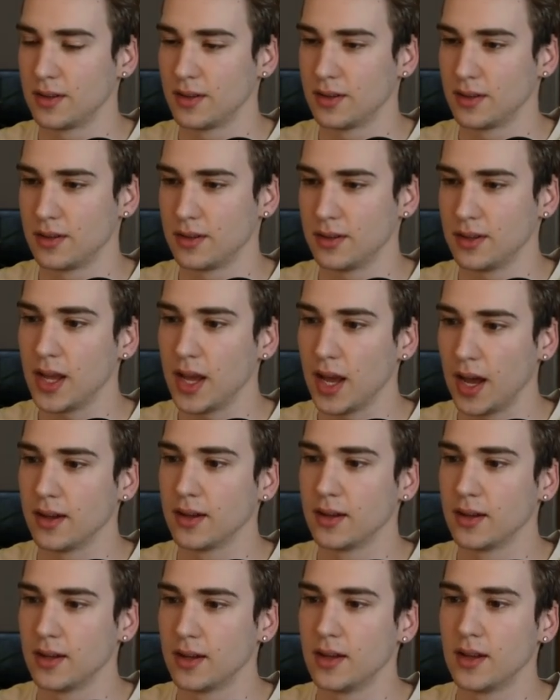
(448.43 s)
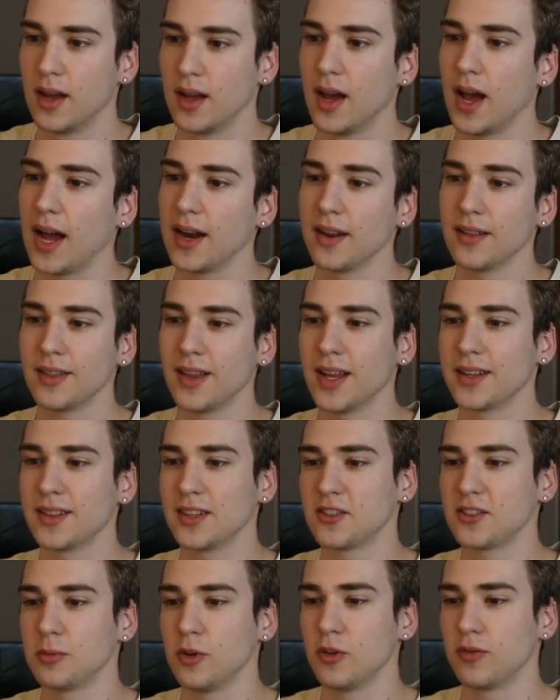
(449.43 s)
Yeah. I didn't like
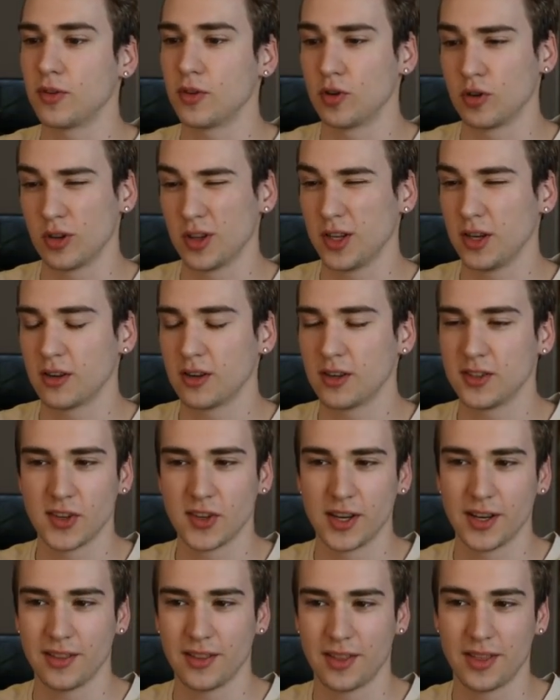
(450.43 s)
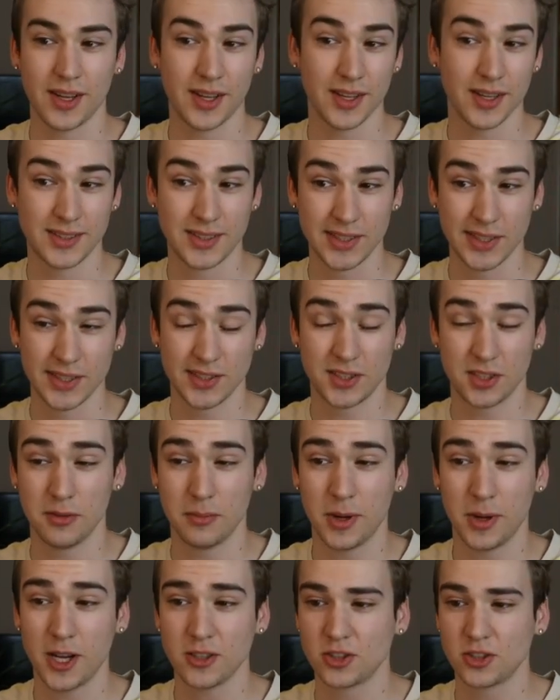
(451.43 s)
this move earlier because I didn't think it did too
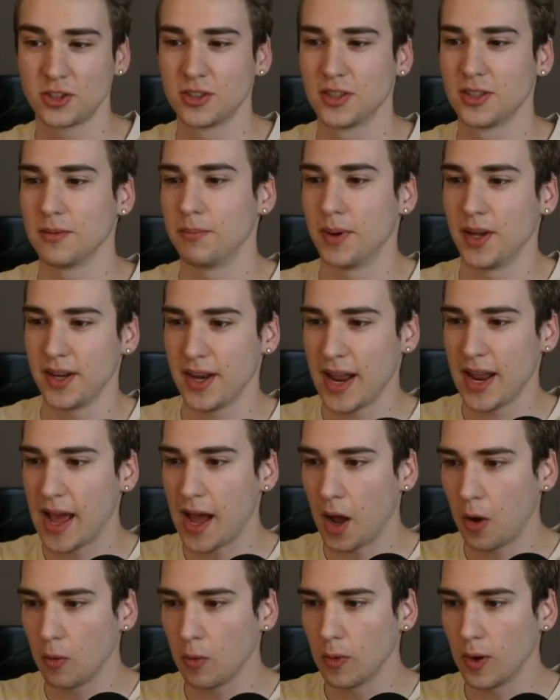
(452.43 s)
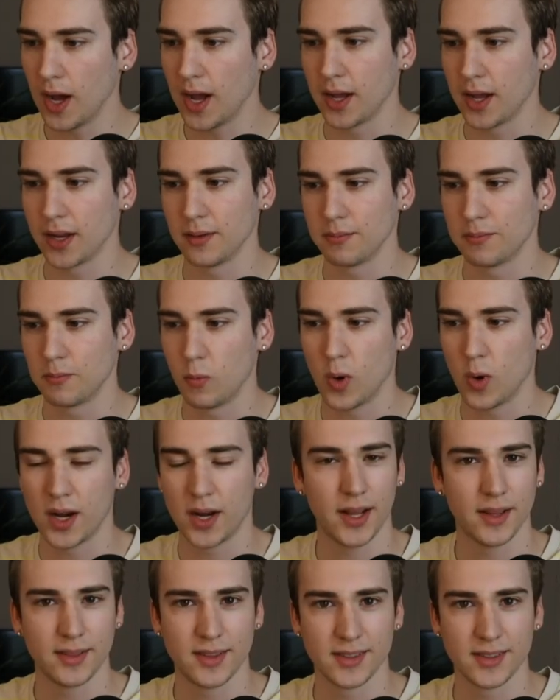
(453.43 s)
much, but now I want to
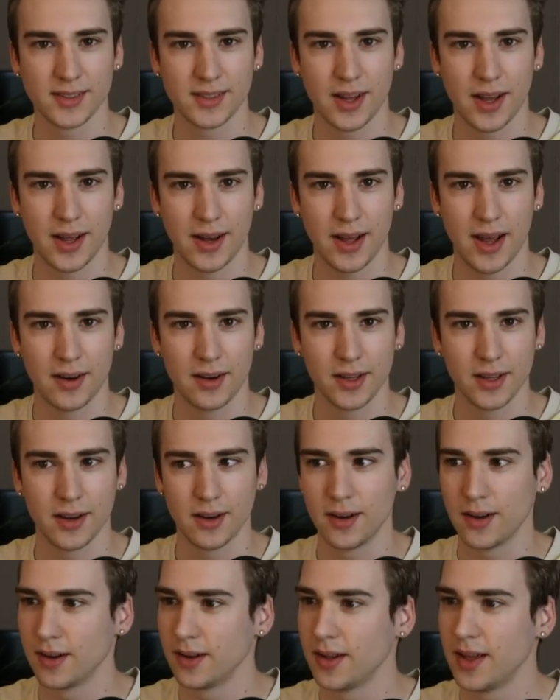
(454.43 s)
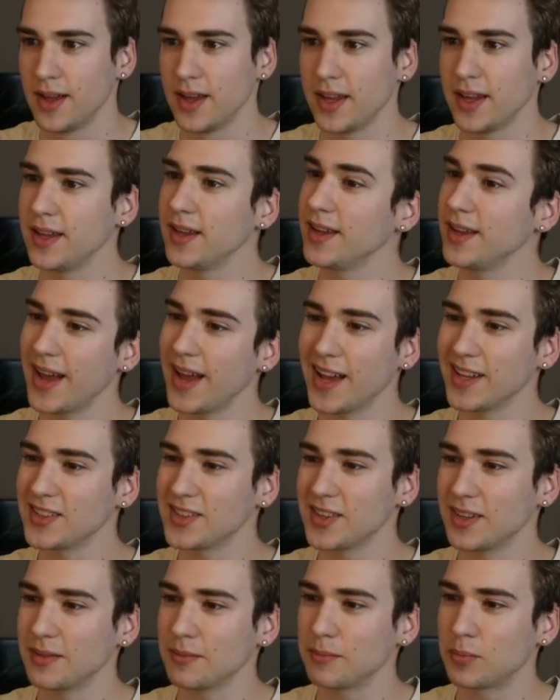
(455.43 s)
get this knight out of here. He
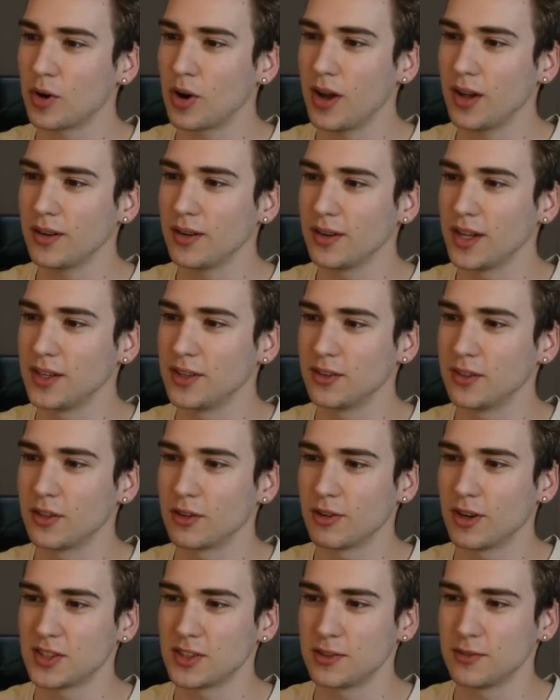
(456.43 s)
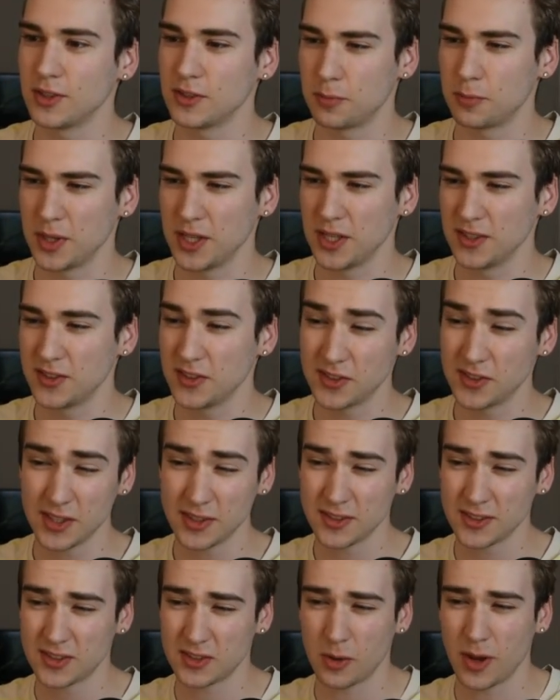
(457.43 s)
hasn't brought the rest of his pieces
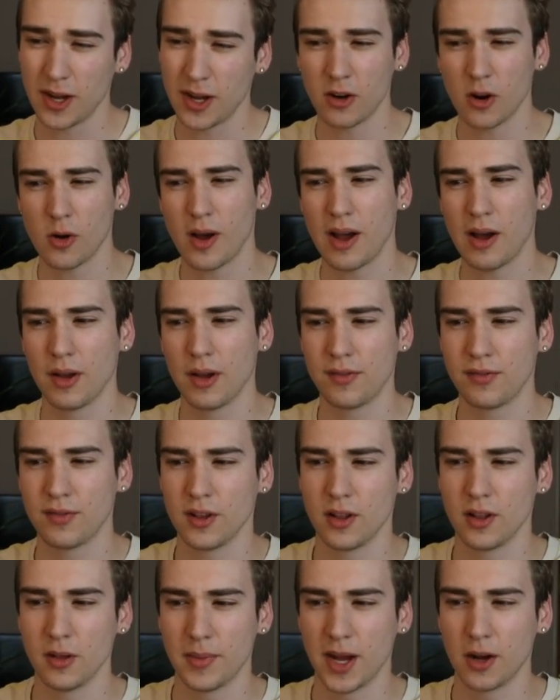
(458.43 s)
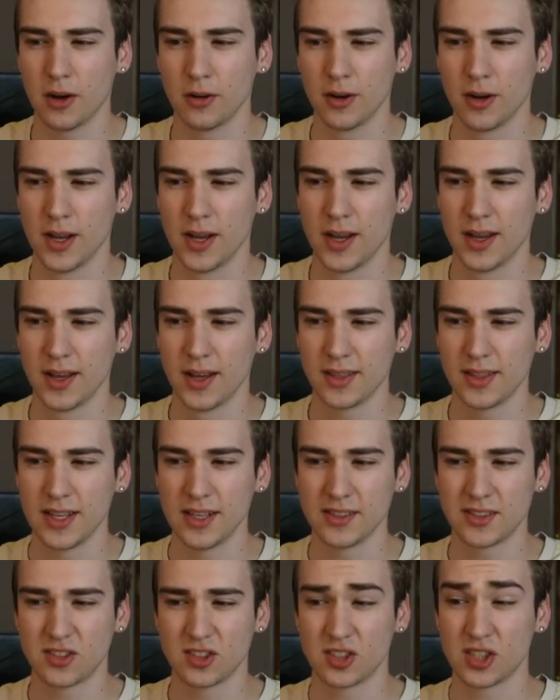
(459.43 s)
in, so I don't know how I feel about
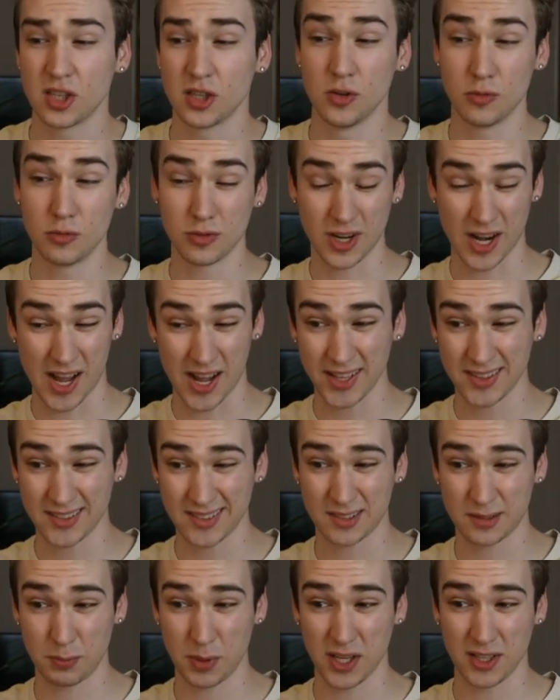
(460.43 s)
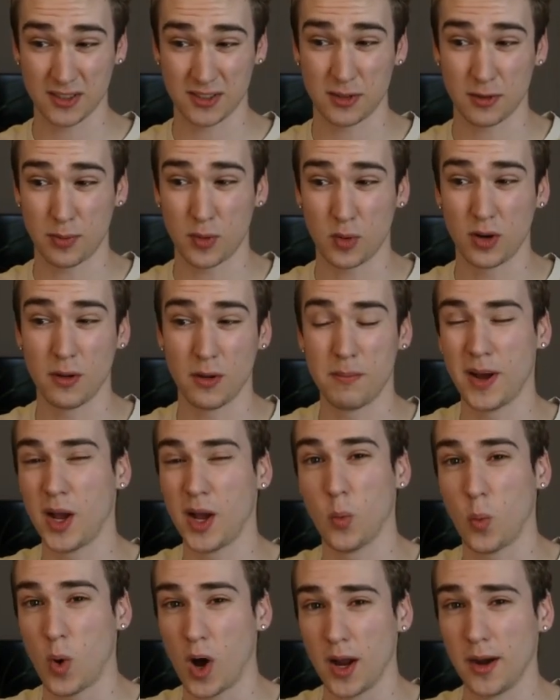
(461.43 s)
these 2 knights being supported by
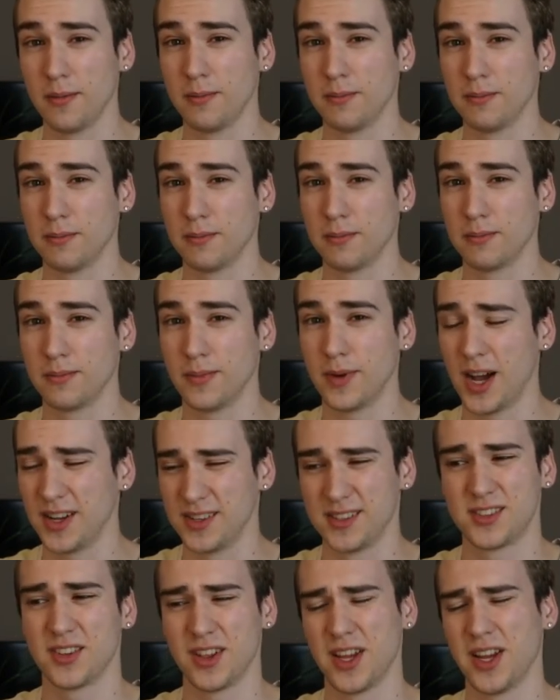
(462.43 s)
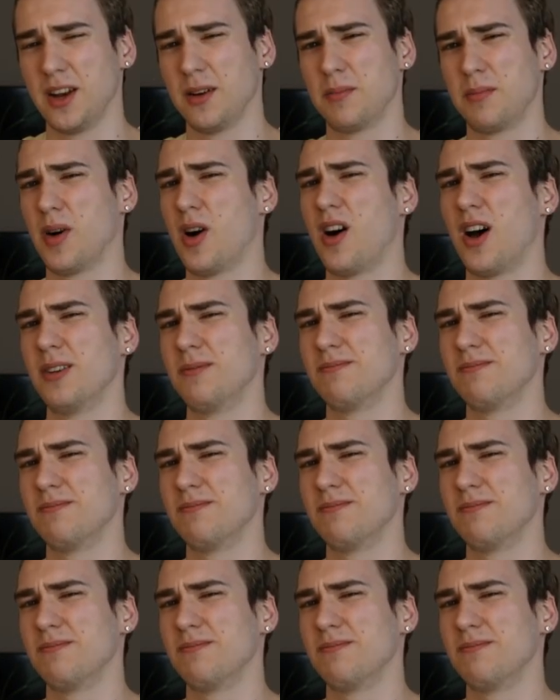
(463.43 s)
1 isolated pawn.